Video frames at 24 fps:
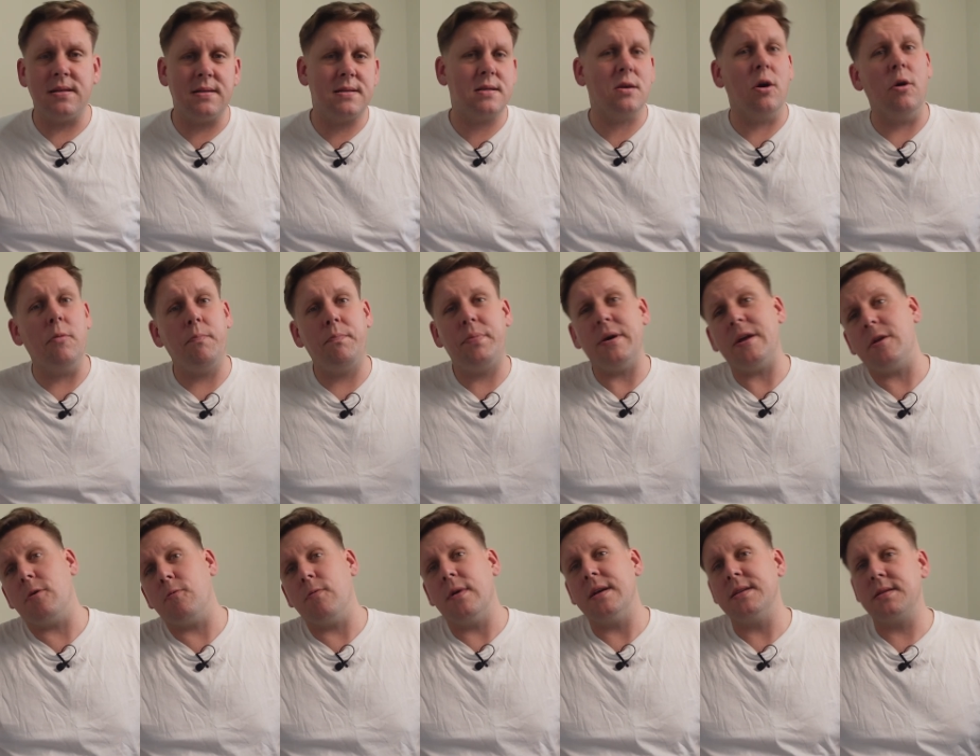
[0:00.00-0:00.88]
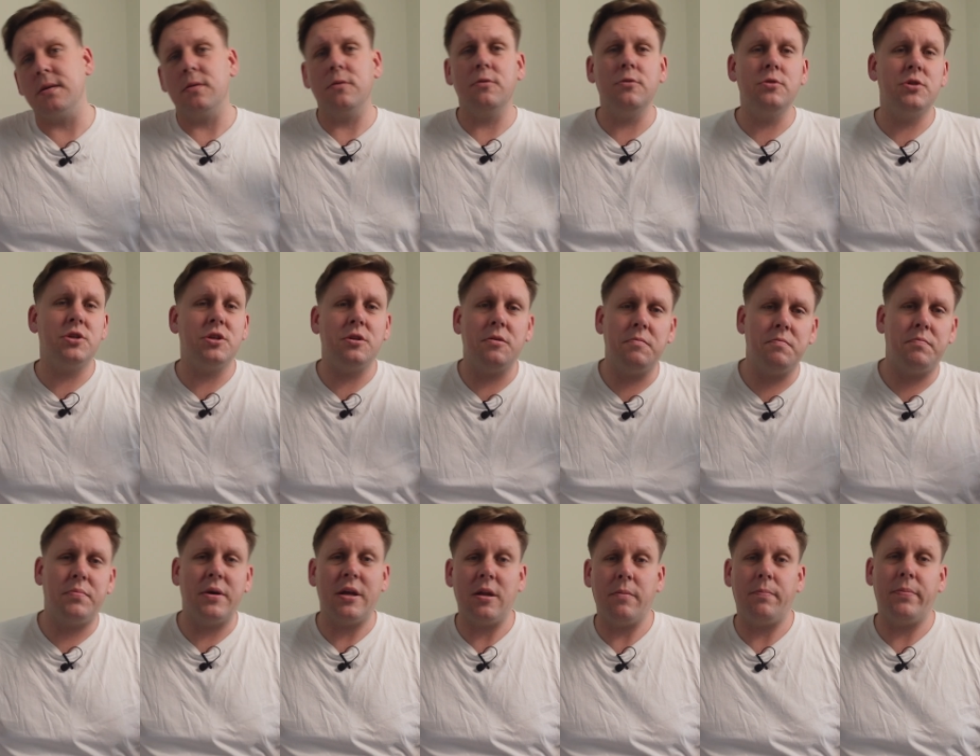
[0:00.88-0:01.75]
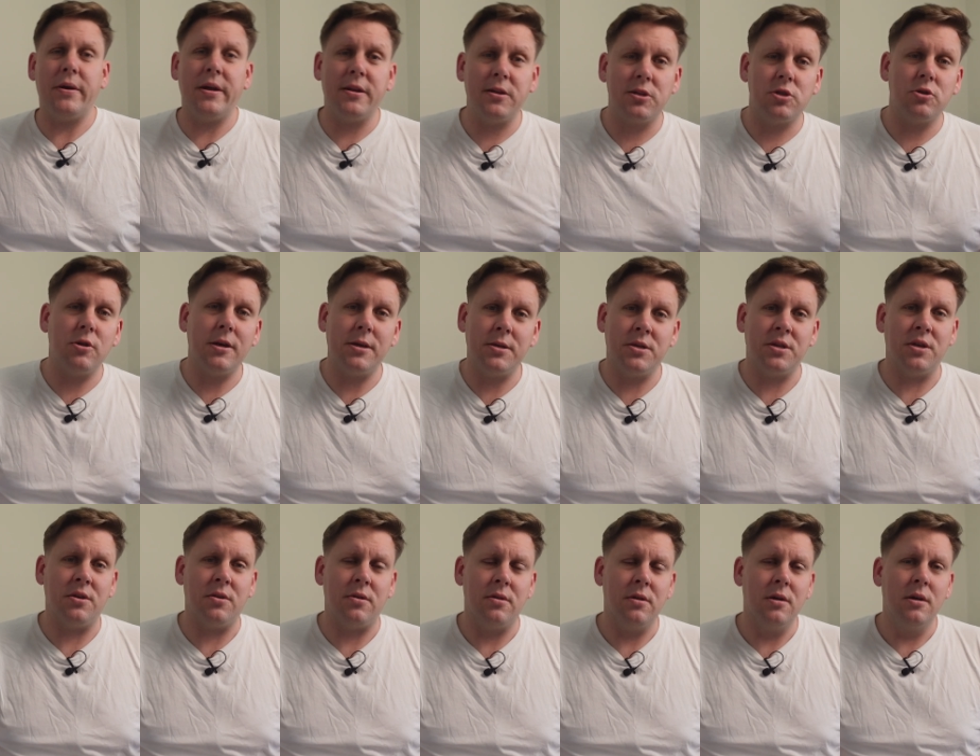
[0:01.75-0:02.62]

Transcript: It's got better resolution and better penetration.